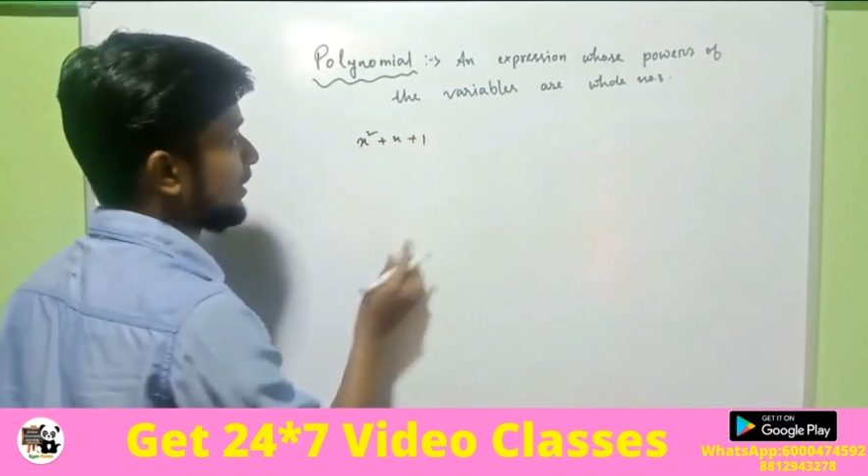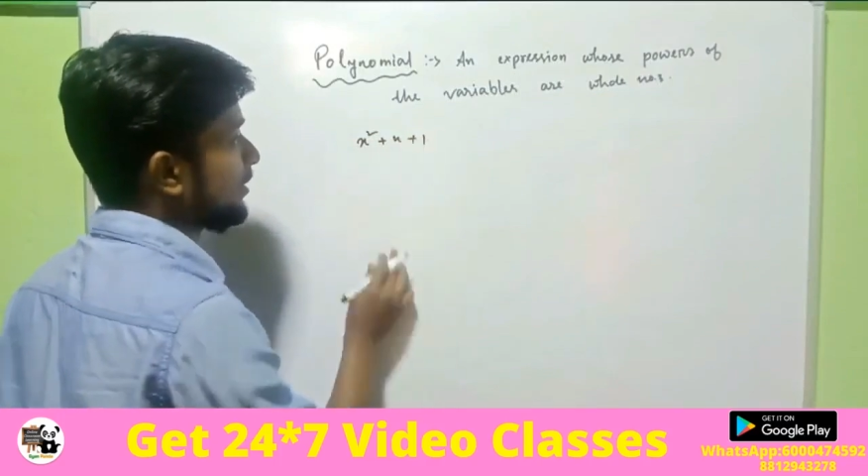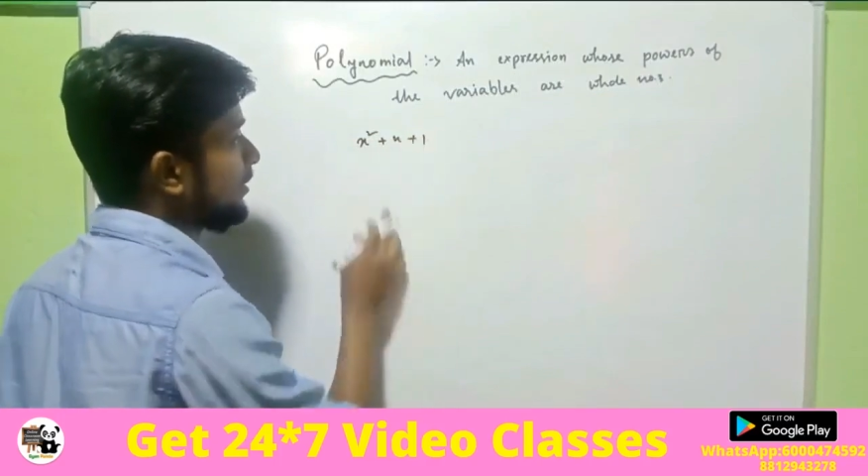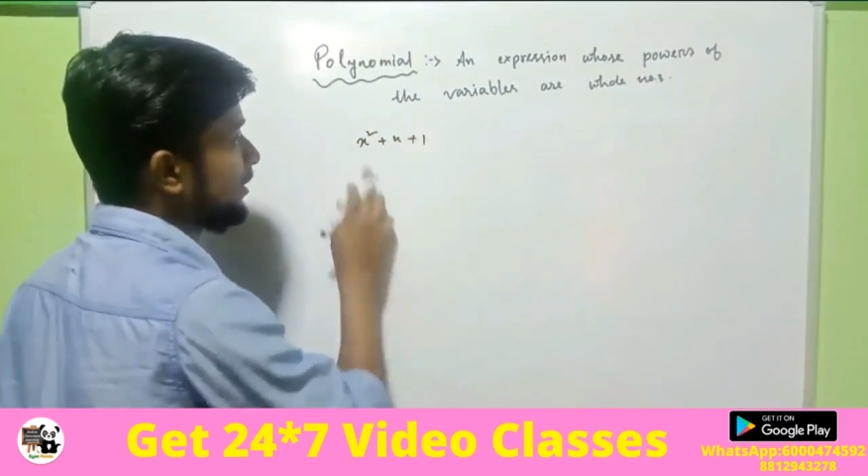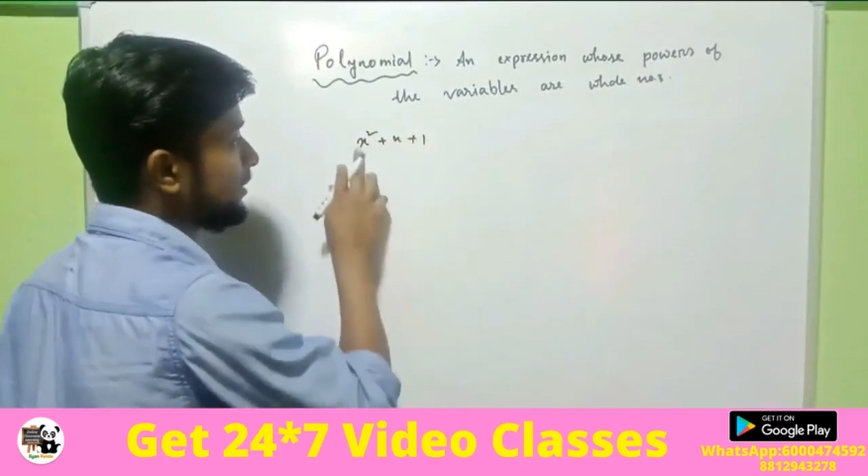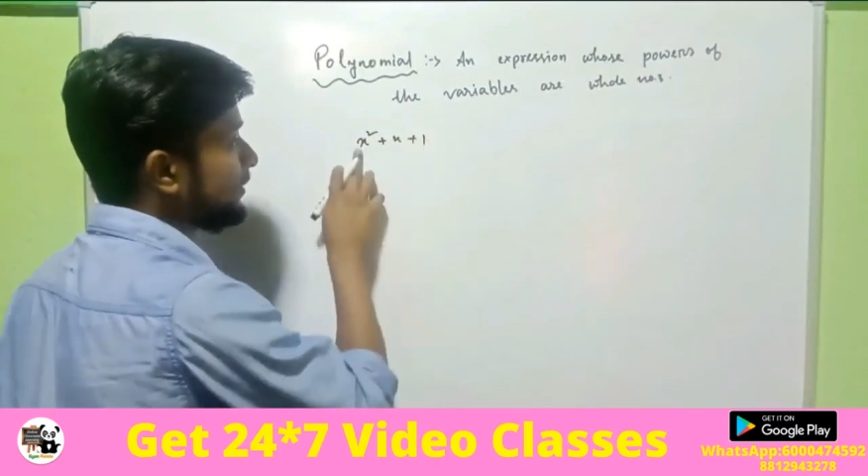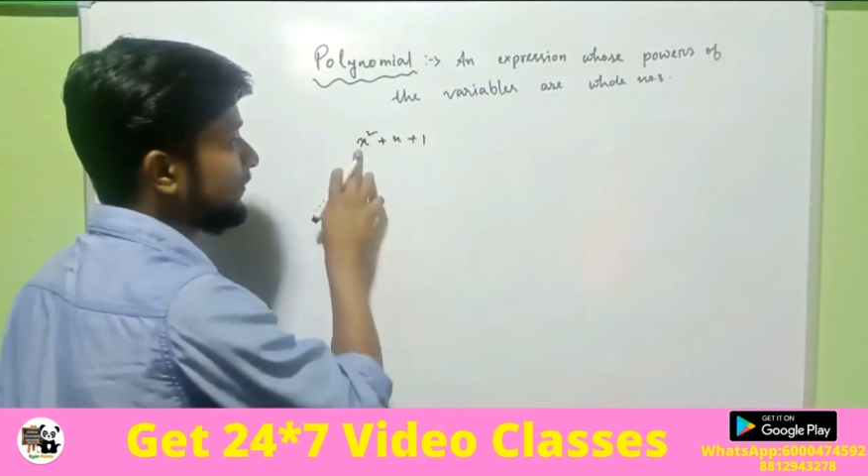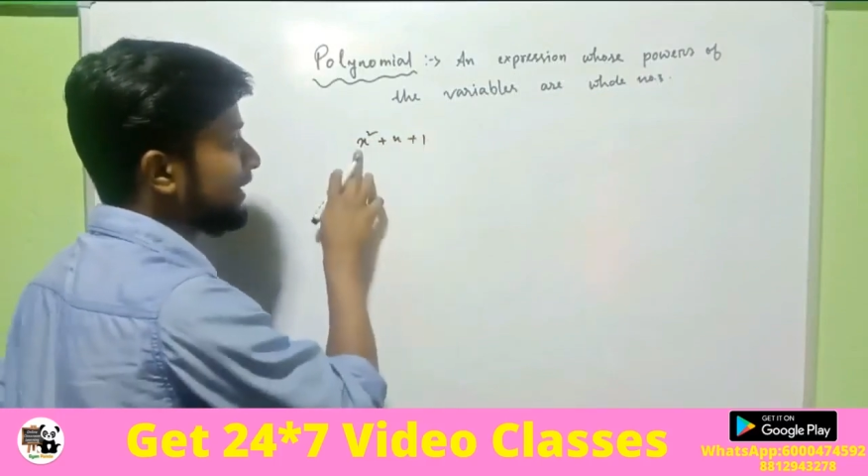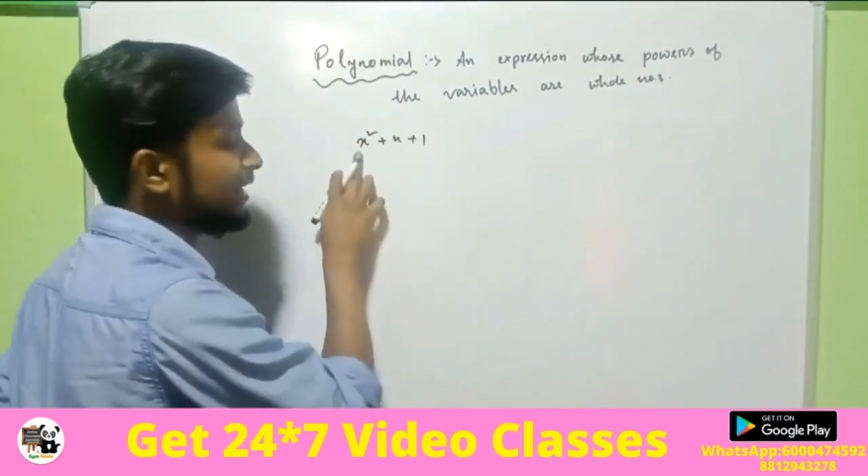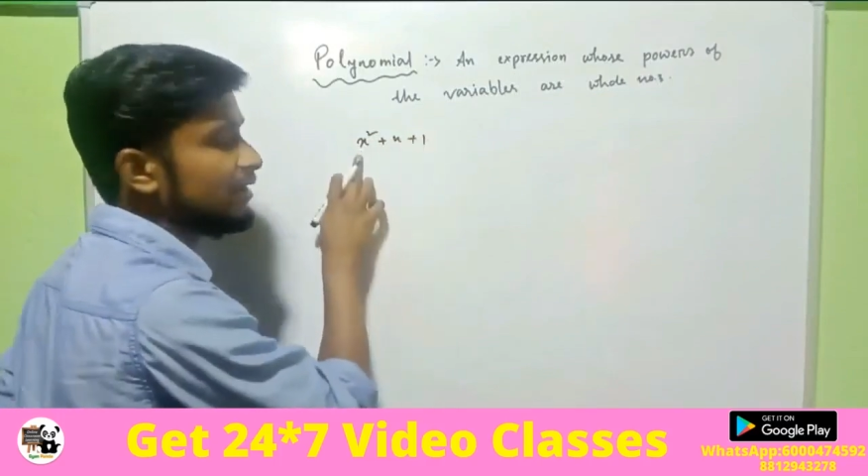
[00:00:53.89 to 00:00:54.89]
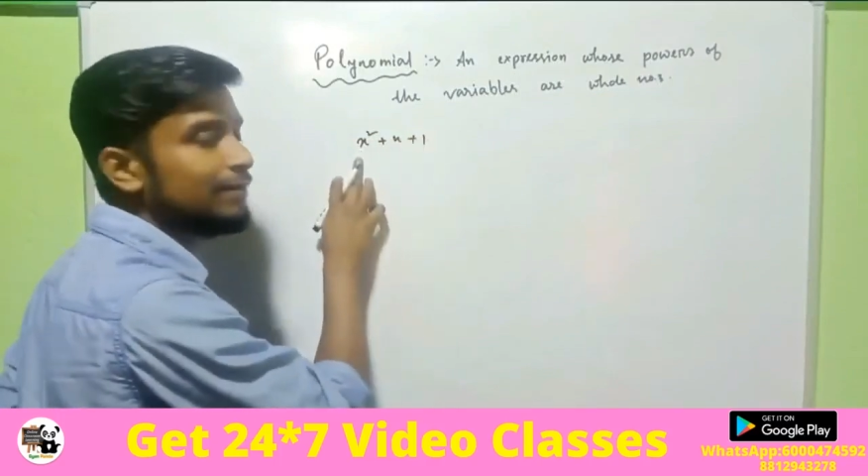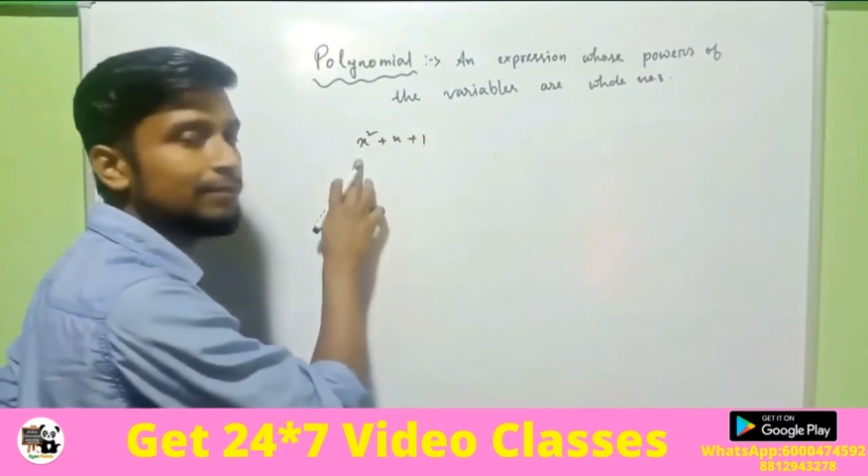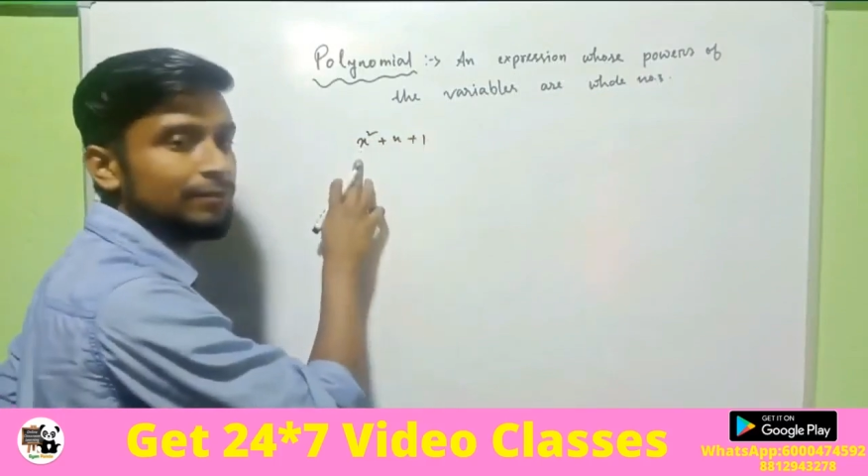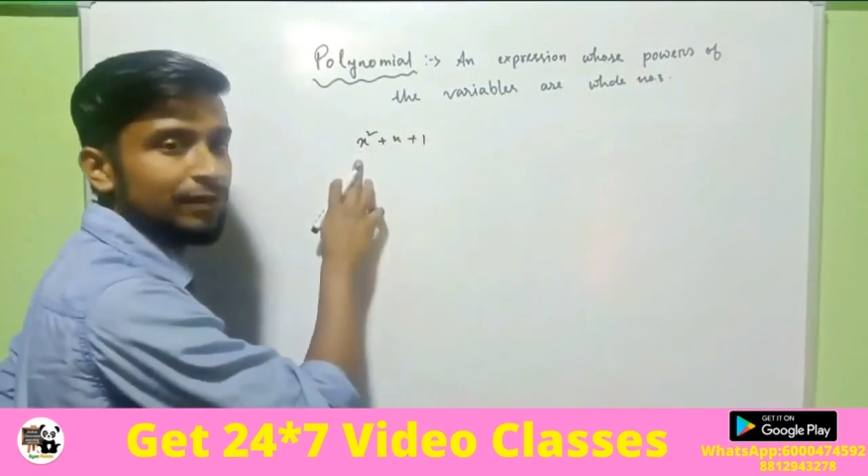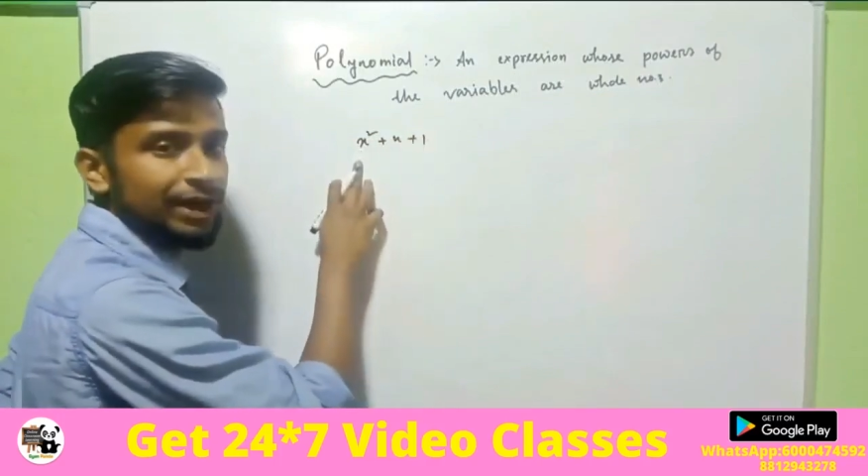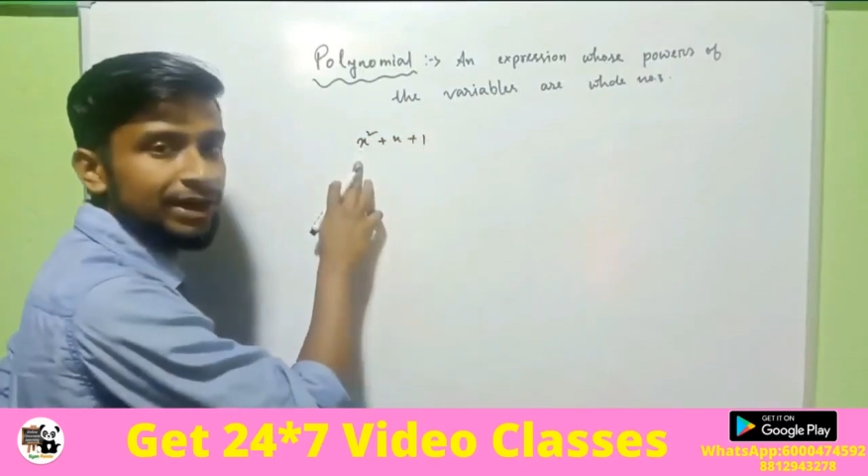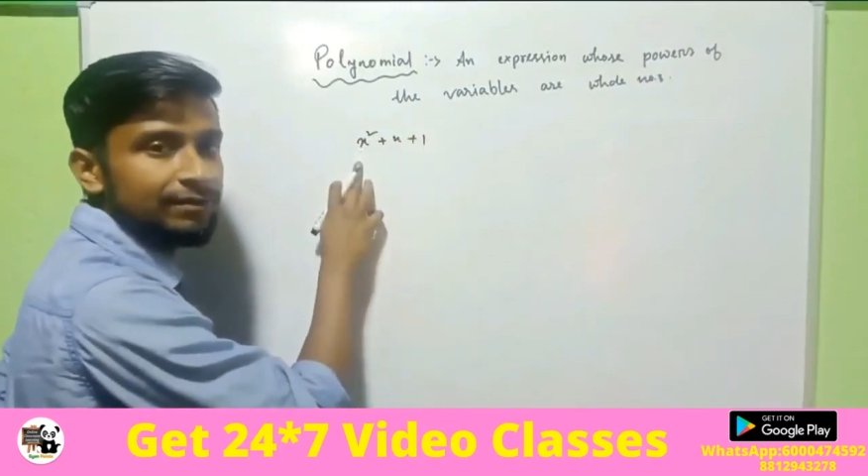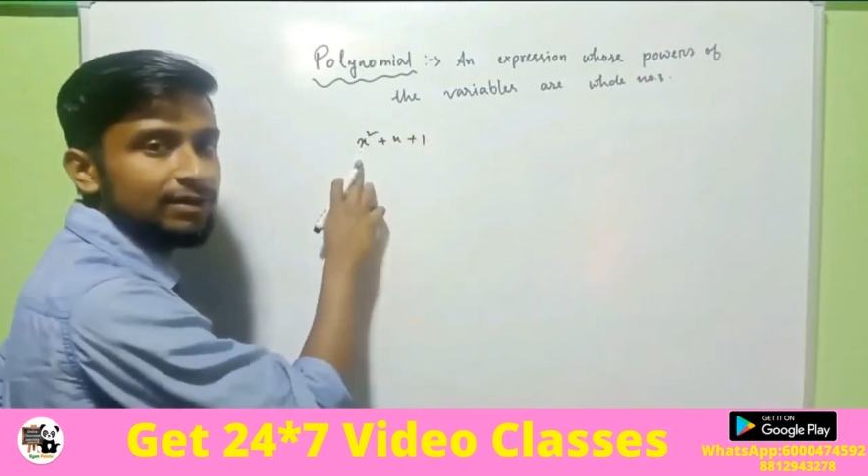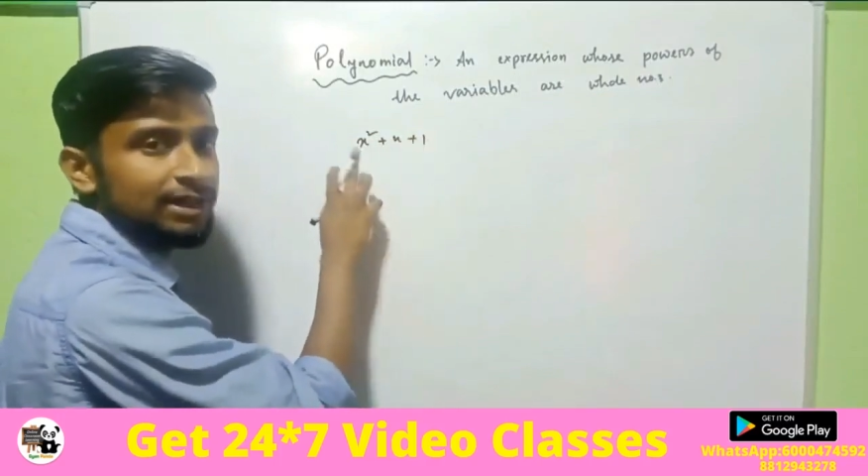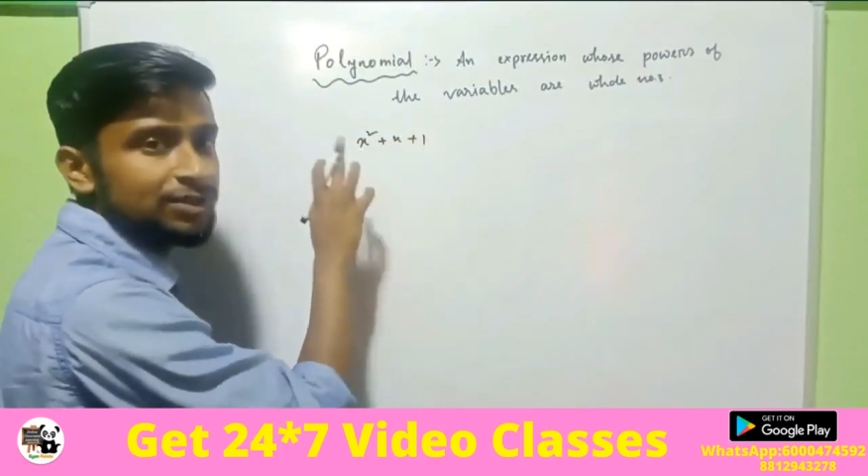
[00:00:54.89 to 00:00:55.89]
Here the
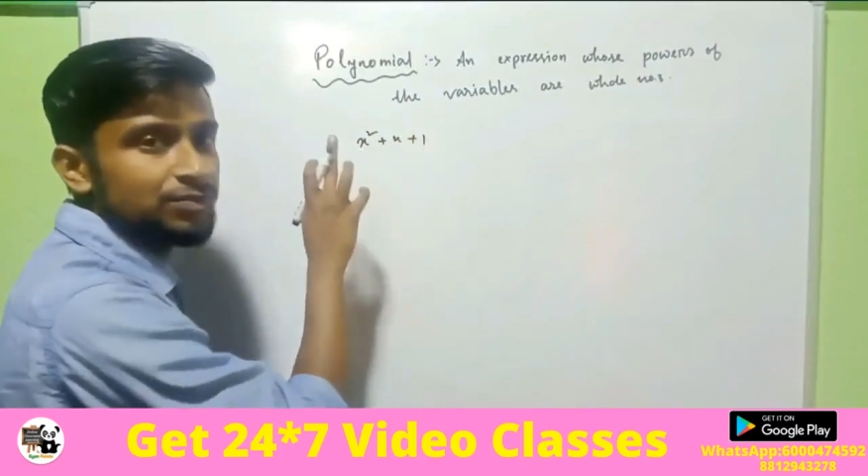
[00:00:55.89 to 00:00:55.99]
variable